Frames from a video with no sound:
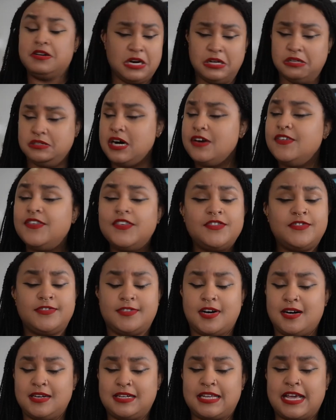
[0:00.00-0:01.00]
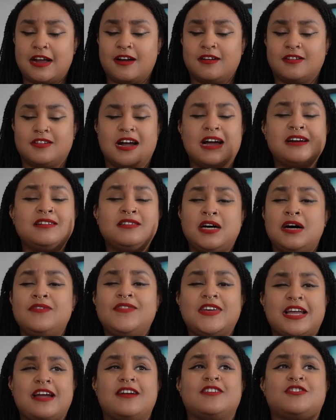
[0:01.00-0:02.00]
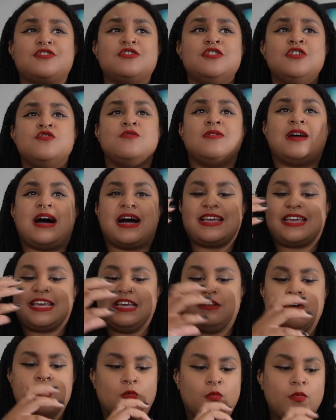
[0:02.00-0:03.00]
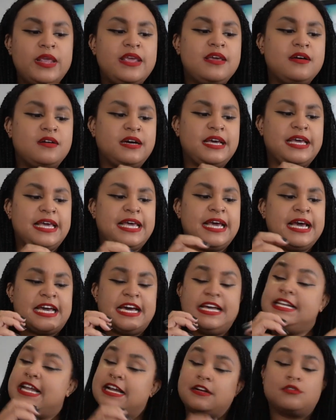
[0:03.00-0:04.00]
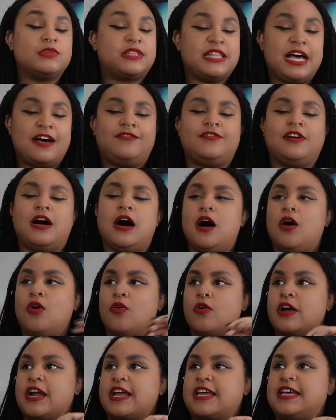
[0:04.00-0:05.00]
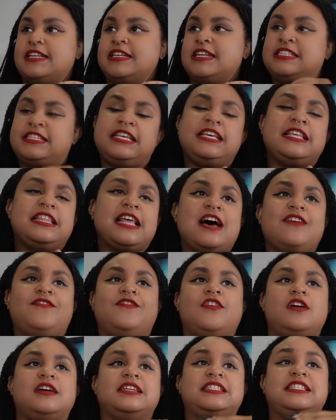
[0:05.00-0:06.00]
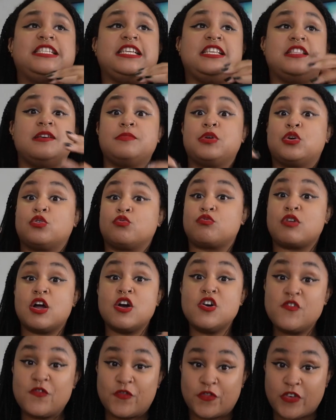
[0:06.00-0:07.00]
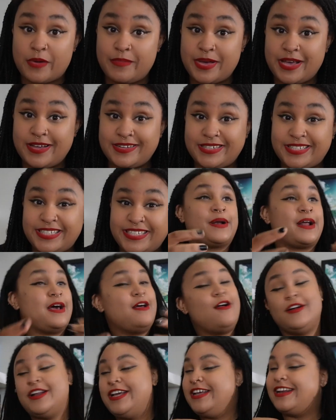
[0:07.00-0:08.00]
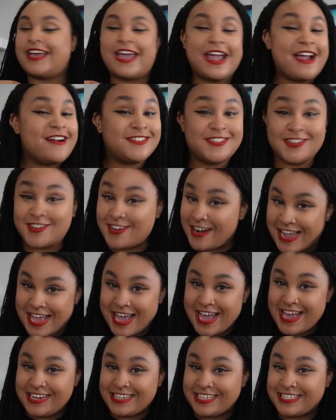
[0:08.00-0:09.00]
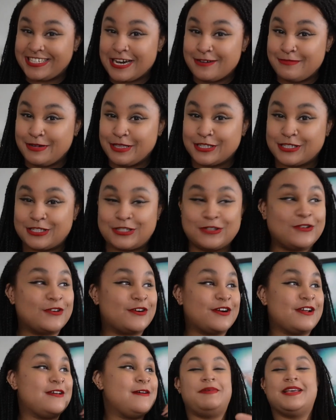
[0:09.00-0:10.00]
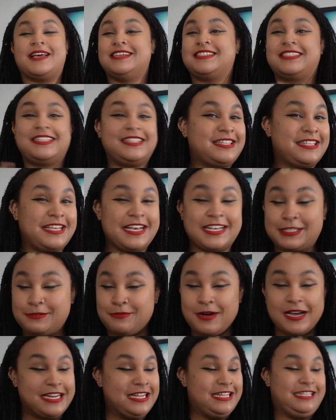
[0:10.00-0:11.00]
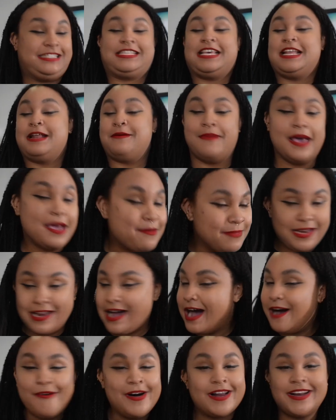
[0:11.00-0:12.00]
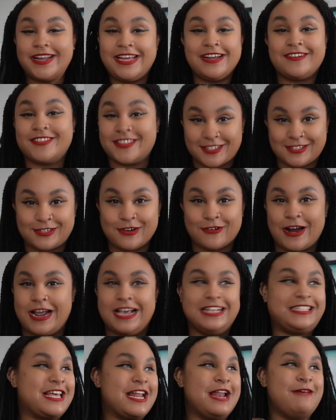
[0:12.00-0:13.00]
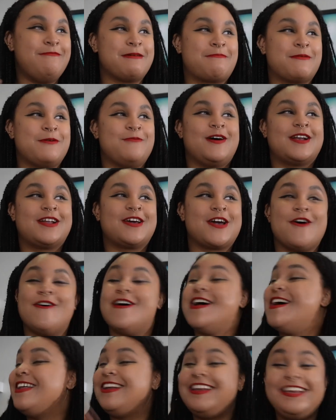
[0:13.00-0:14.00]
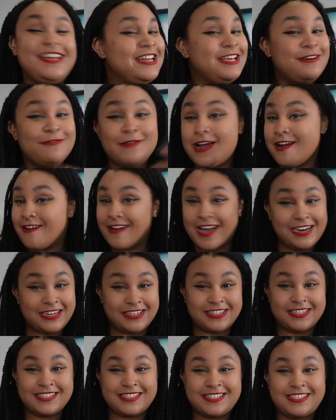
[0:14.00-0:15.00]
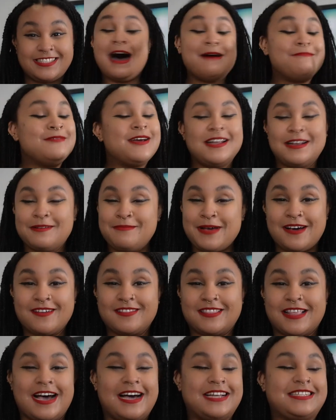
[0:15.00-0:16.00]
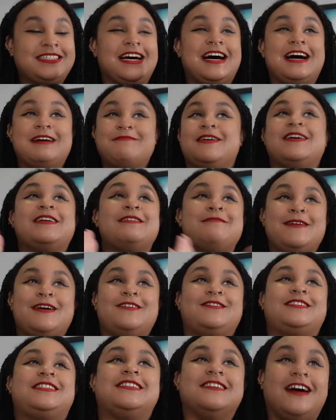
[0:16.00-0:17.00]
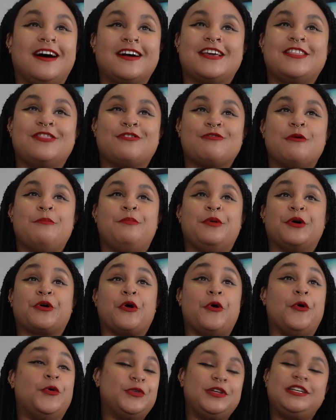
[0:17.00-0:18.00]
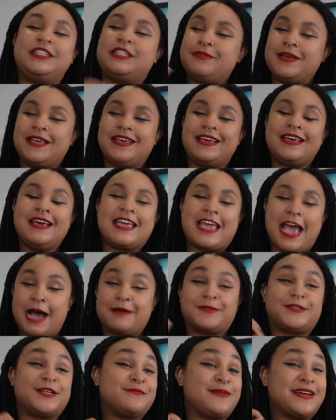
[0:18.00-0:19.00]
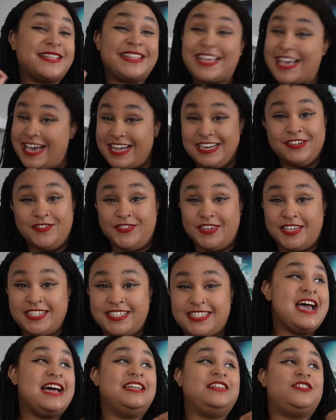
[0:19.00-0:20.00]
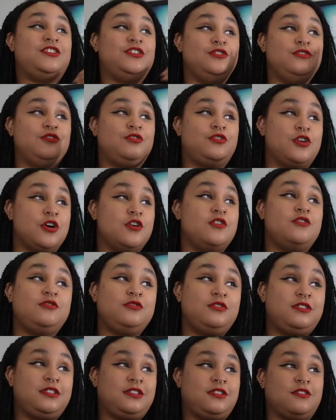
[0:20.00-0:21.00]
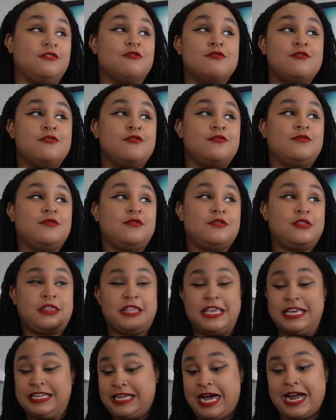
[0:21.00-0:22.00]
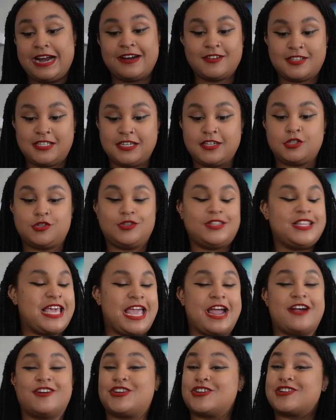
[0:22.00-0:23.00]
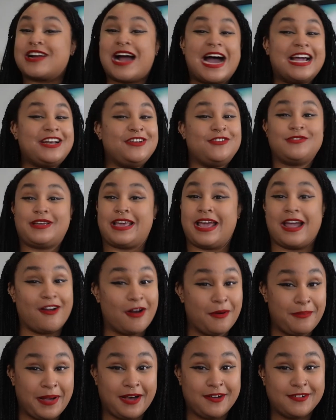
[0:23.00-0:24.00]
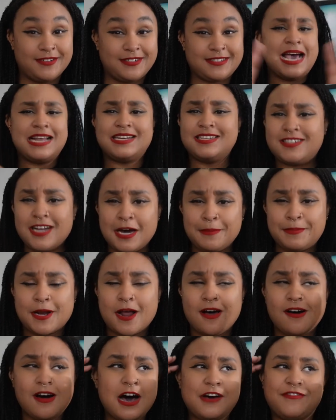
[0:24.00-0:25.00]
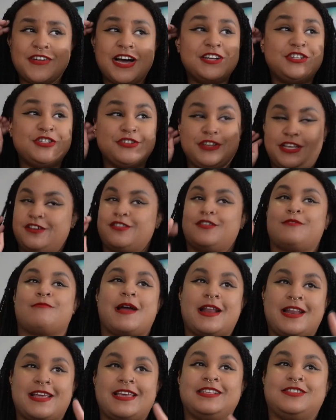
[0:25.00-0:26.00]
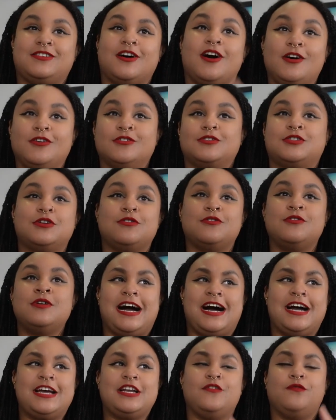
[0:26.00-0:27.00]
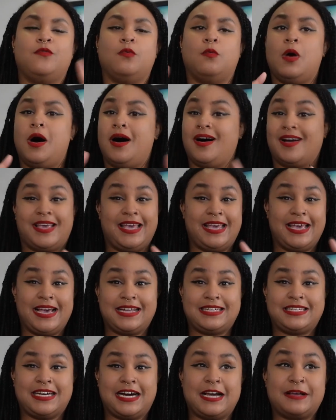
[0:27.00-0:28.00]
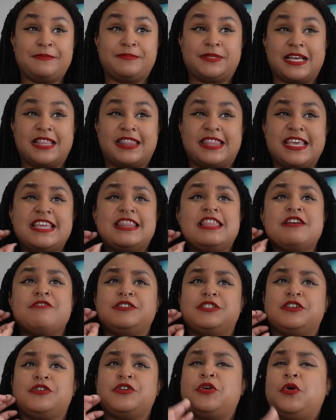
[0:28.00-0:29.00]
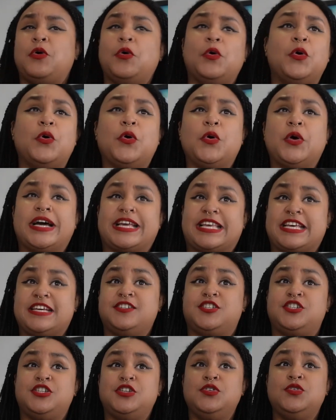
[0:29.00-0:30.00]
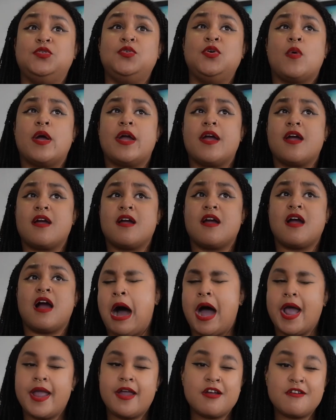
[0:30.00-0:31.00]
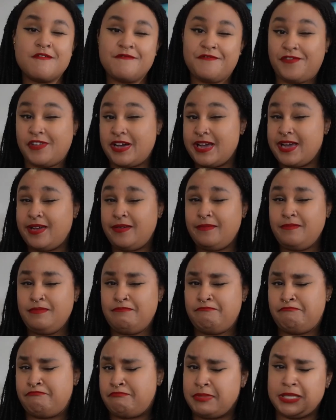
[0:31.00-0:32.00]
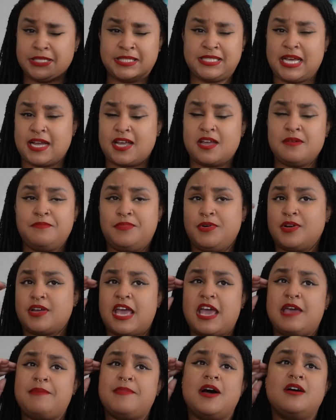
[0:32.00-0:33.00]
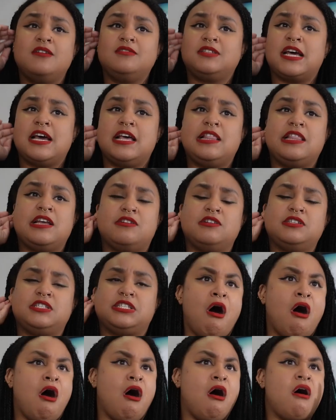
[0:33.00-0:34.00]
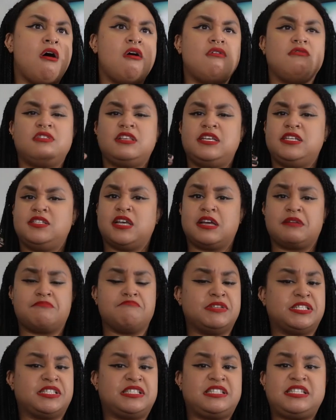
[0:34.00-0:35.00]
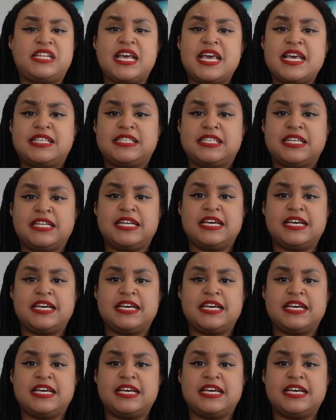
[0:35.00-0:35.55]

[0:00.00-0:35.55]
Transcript: love a flawed character. I love a character who I can really connect with that flaw, or I can see that flaw and see them grow from it. But I don't need a character I hate to tell me the story, because guess what? It's gonna make me not want to hear the story. It's gonna make me want to go anywhere else. I'm not about that. I'm not about slogging through a book only to be captured by the end of it and to go through the entire series with the character I don't care about. And to top it all off, I do hear the writing is also kind of wonky at times. I think there was a whole issue where Iron Flame, the second book, came out and there's all these mistakes in